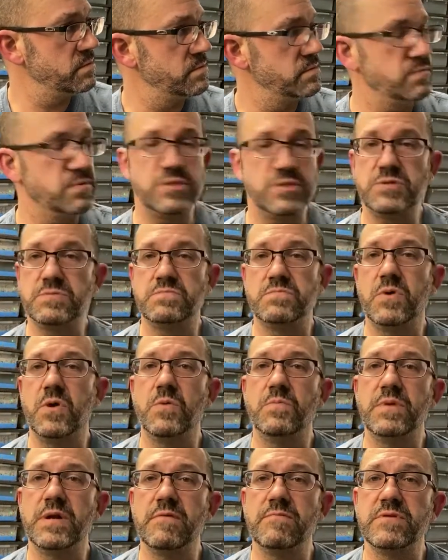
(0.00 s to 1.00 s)
just
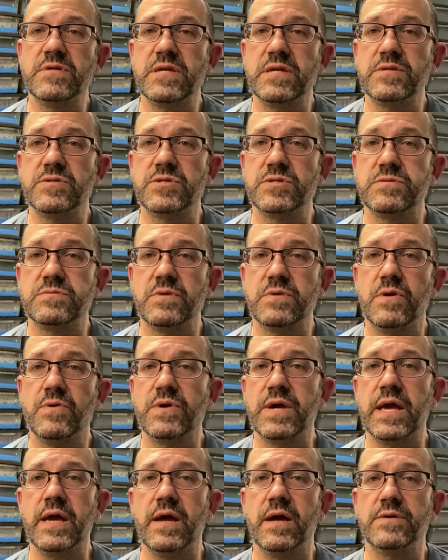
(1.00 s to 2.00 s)
hoping everything's
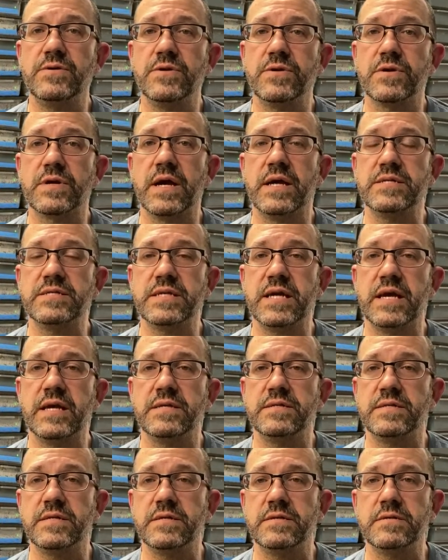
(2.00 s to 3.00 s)
okay on your guys'
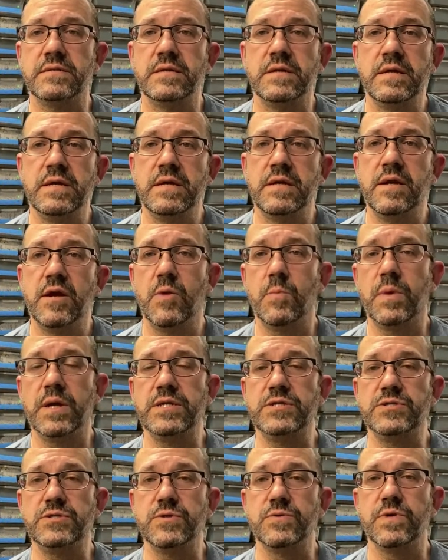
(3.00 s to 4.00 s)
end and
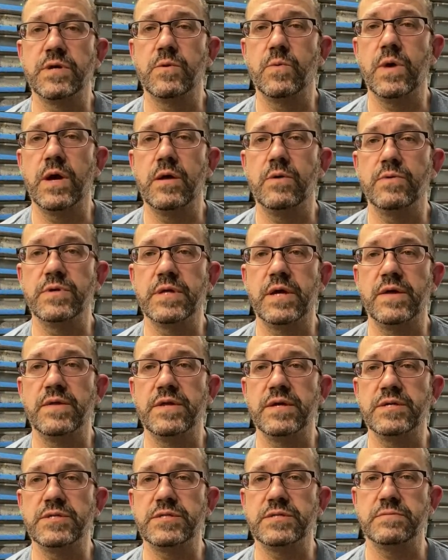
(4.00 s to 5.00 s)
everybody's doing well with all
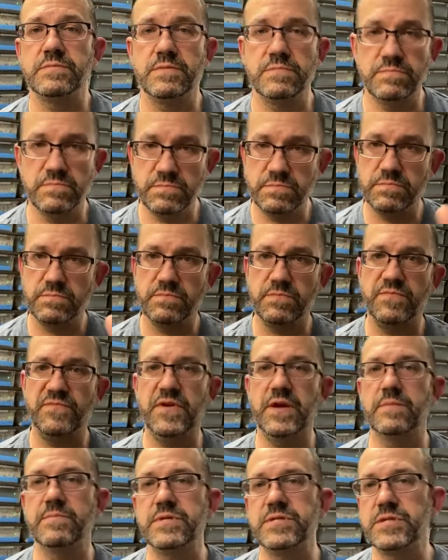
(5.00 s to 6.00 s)
this and
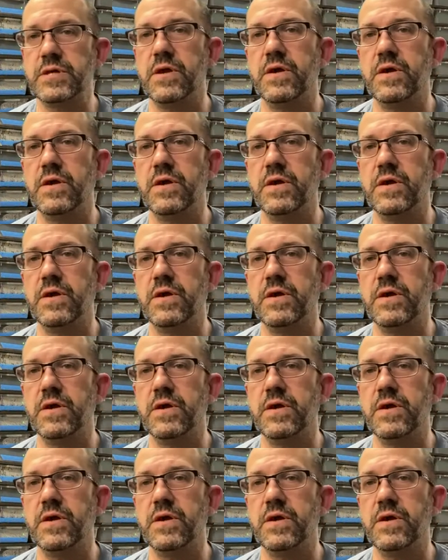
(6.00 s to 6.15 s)
family's all